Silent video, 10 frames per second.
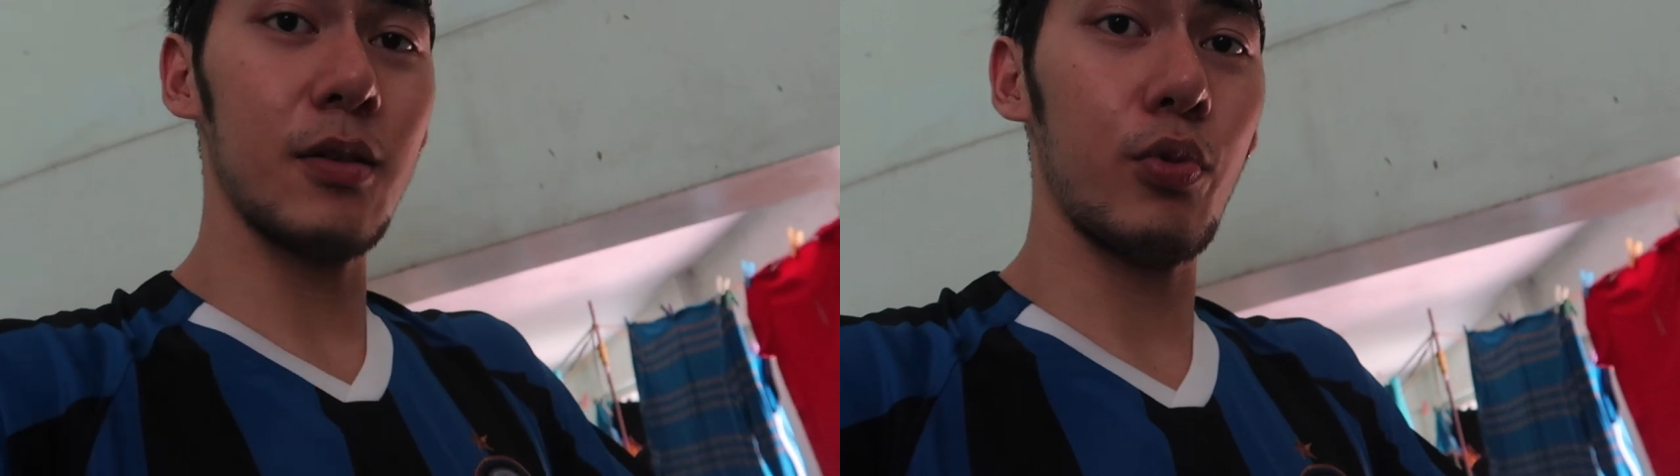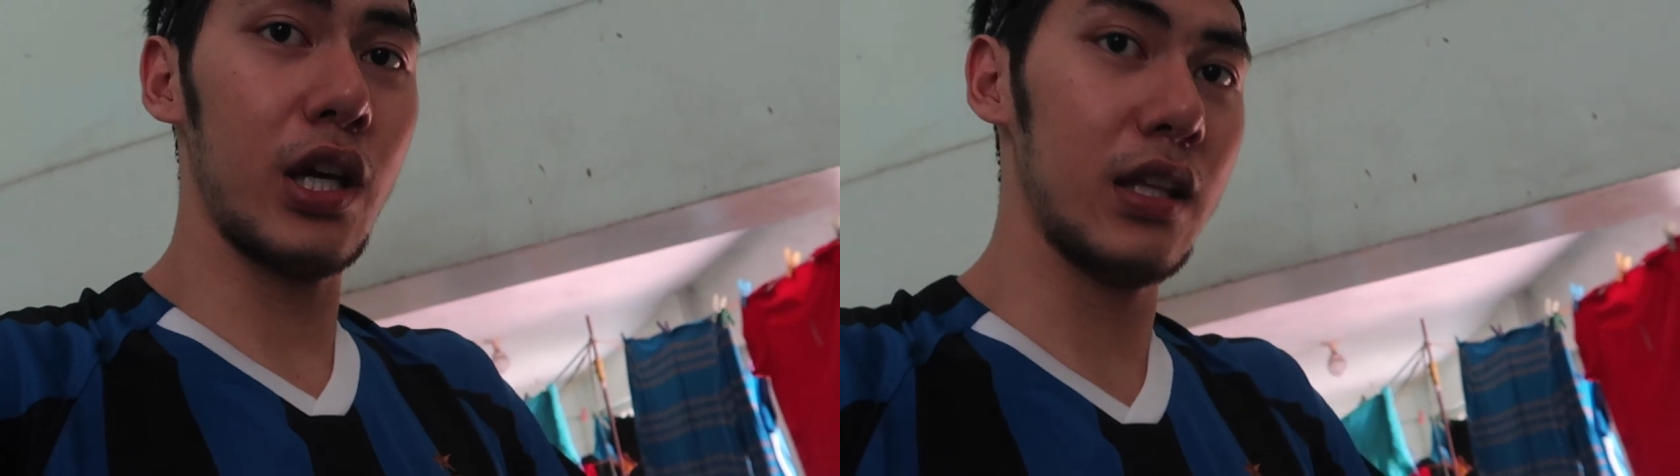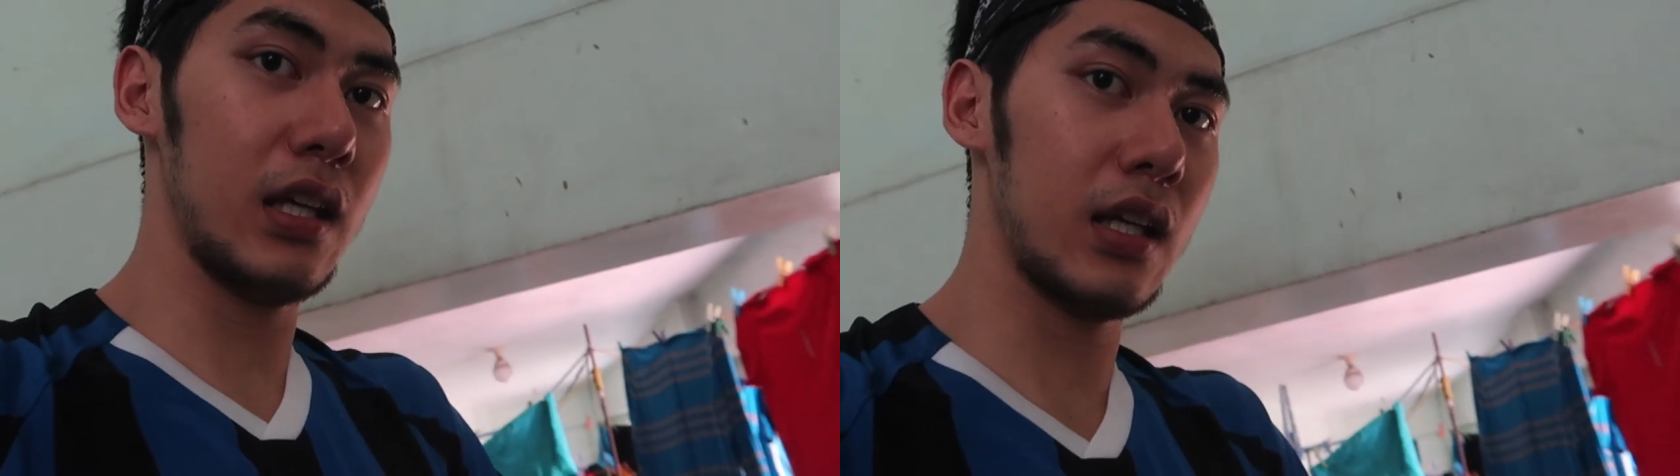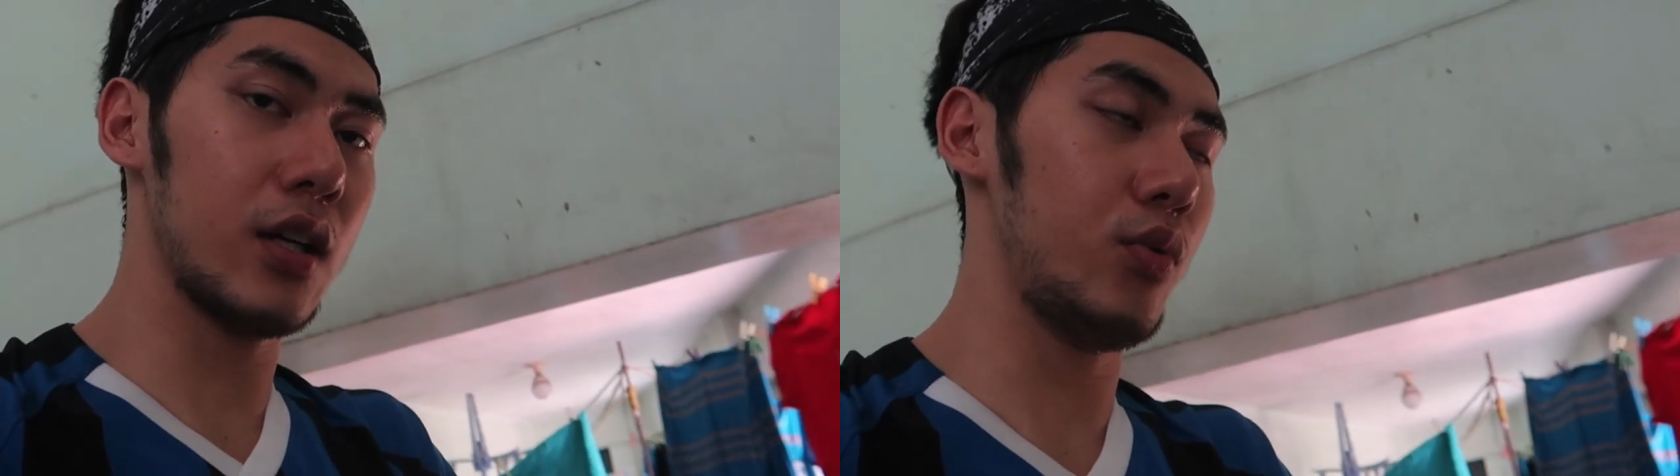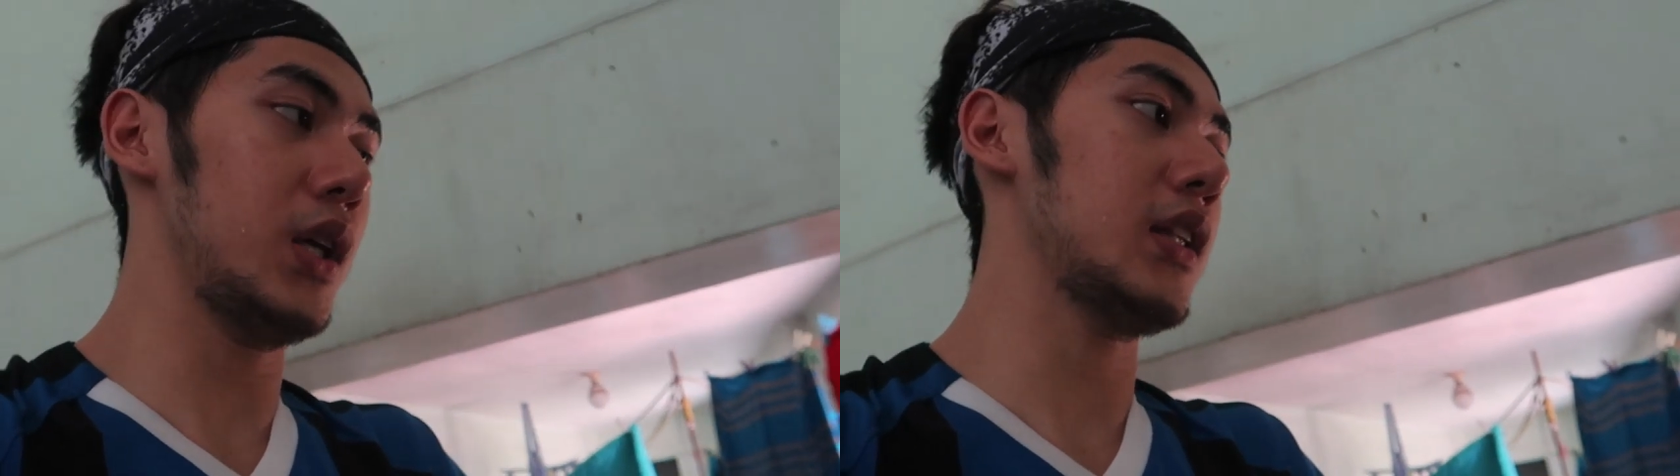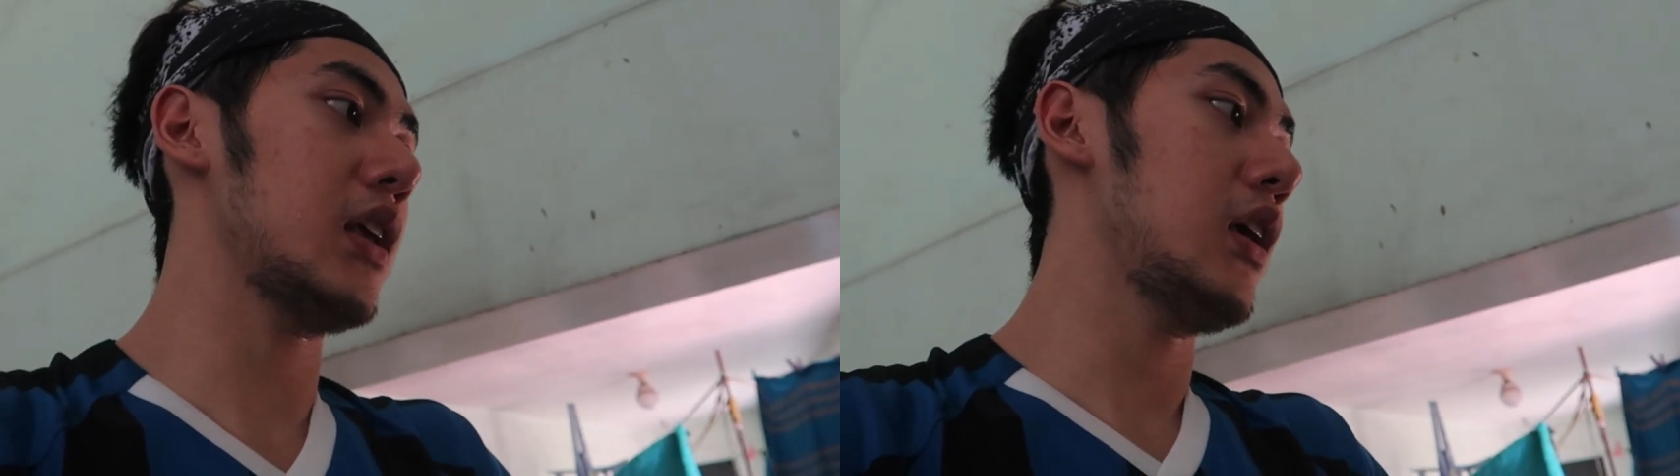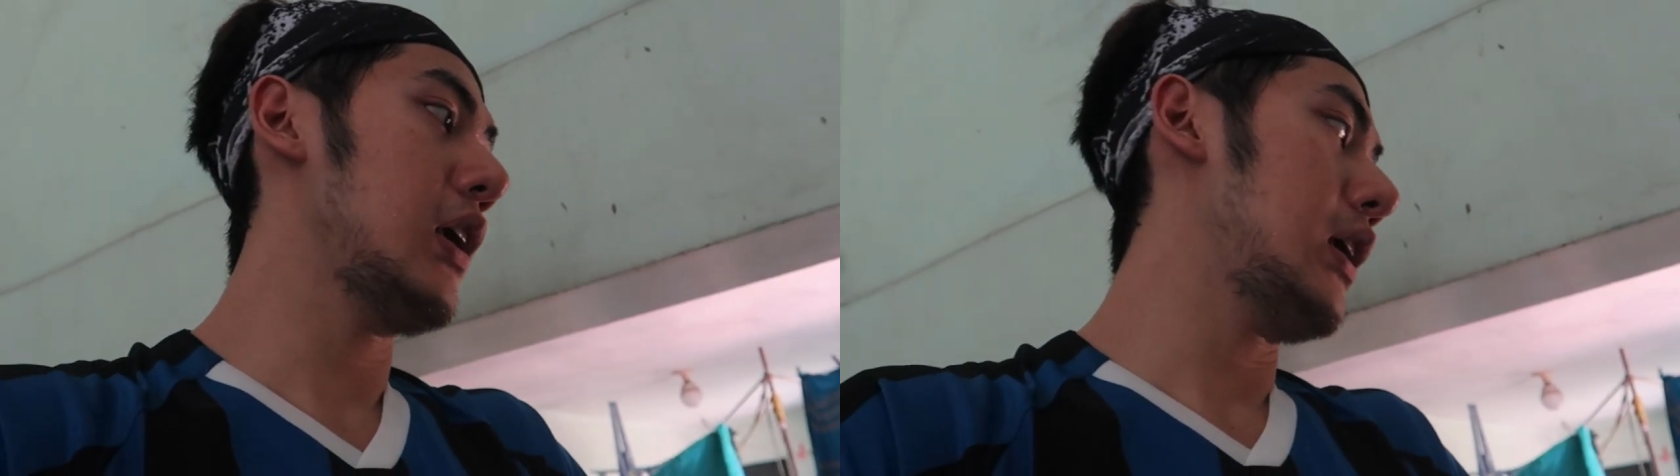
na pwedeng gawin.